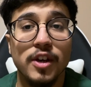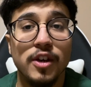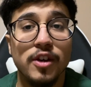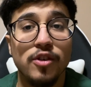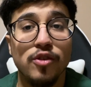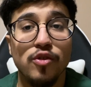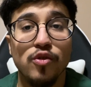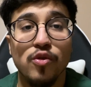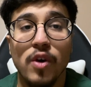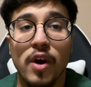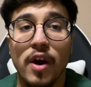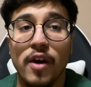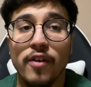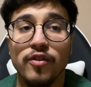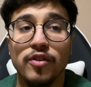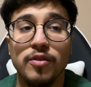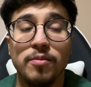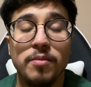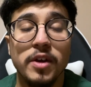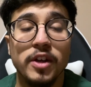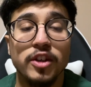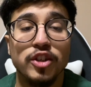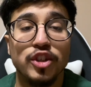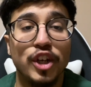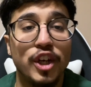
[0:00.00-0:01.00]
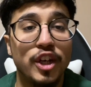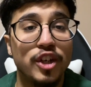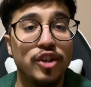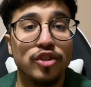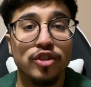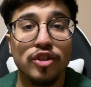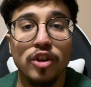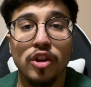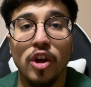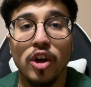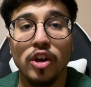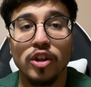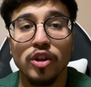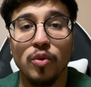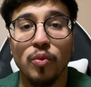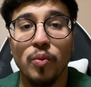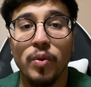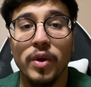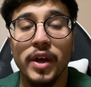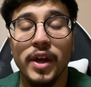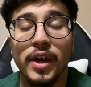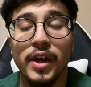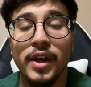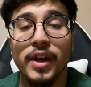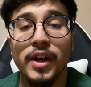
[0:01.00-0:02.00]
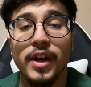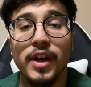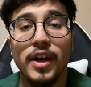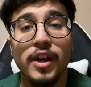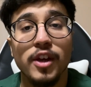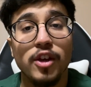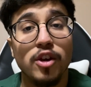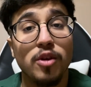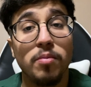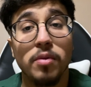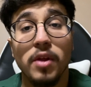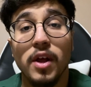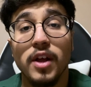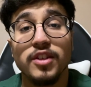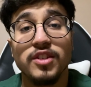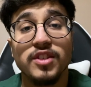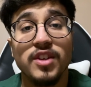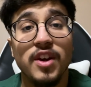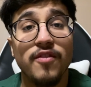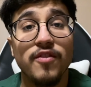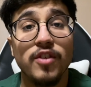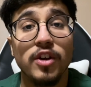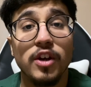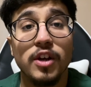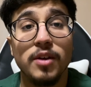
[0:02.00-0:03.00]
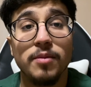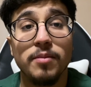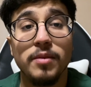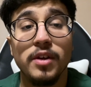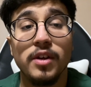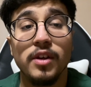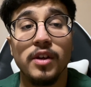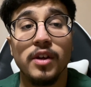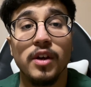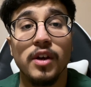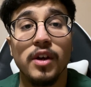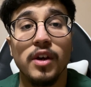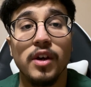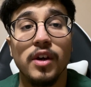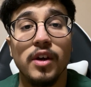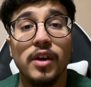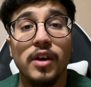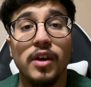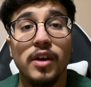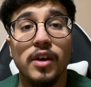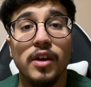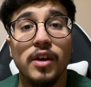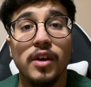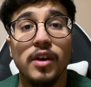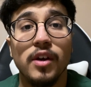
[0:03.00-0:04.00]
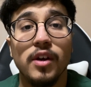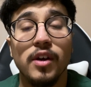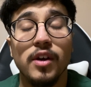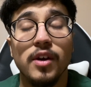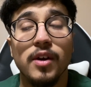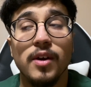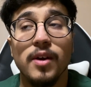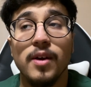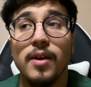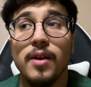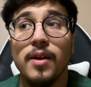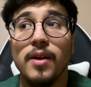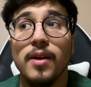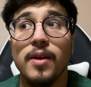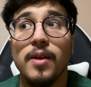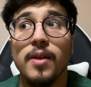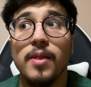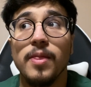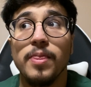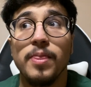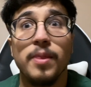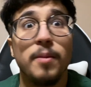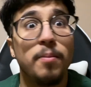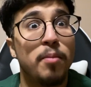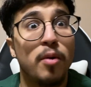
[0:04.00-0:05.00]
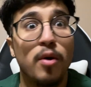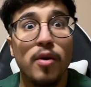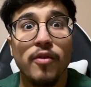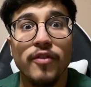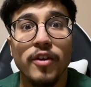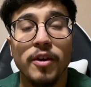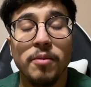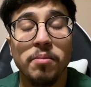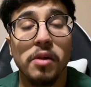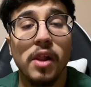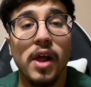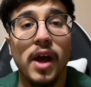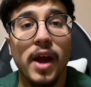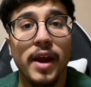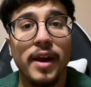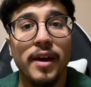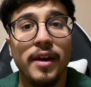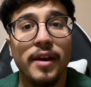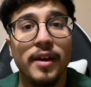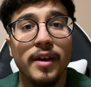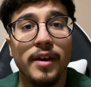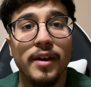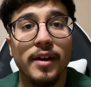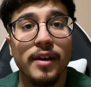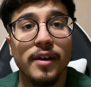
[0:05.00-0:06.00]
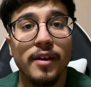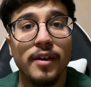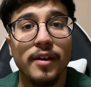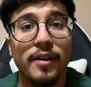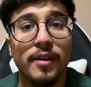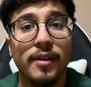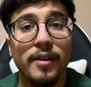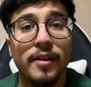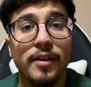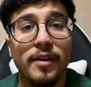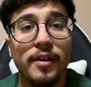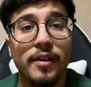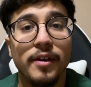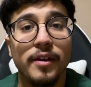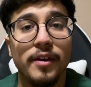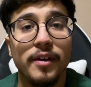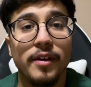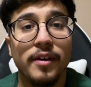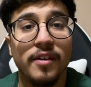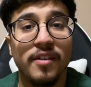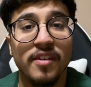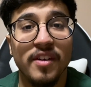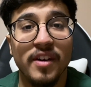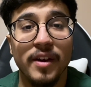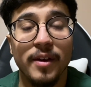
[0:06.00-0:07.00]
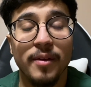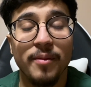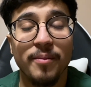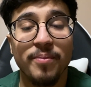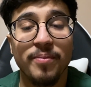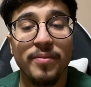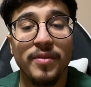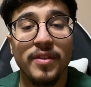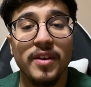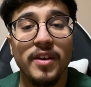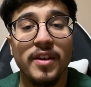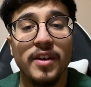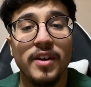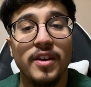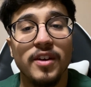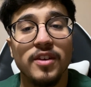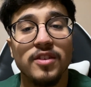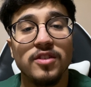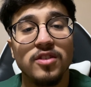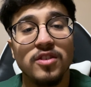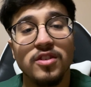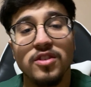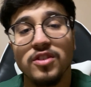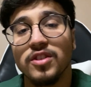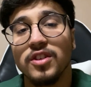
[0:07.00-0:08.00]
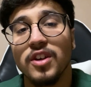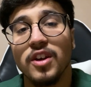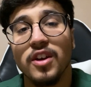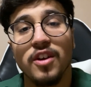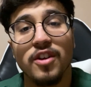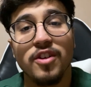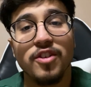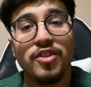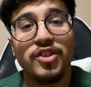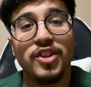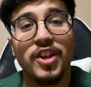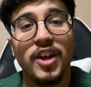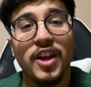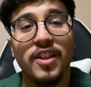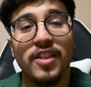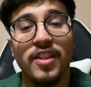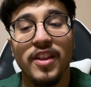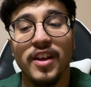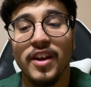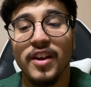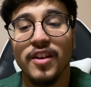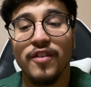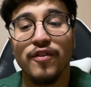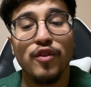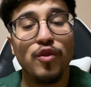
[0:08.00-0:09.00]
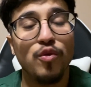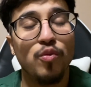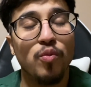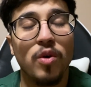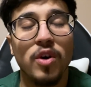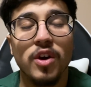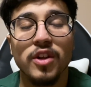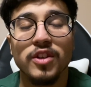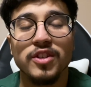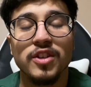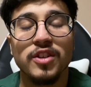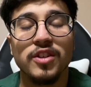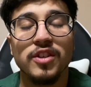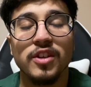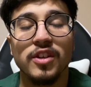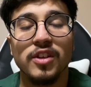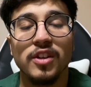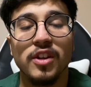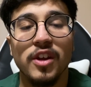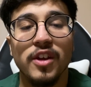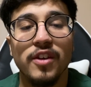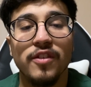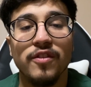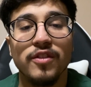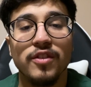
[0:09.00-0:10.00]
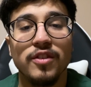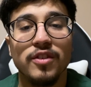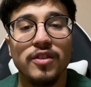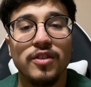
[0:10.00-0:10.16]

You have to make changes along the way. Your plan's never going to be the perfect plan, right? So you just got to understand that if you want something in life,